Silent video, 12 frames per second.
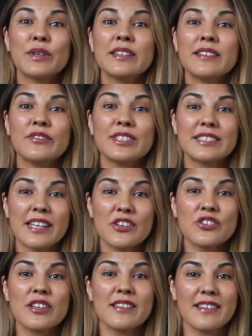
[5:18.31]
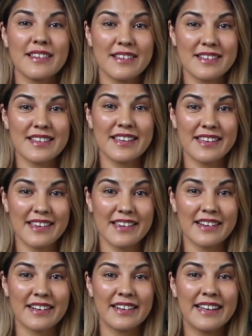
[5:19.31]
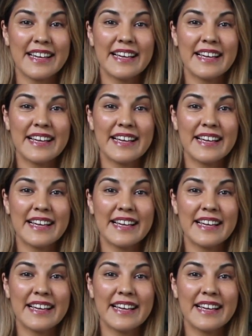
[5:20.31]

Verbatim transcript: When the recession is here,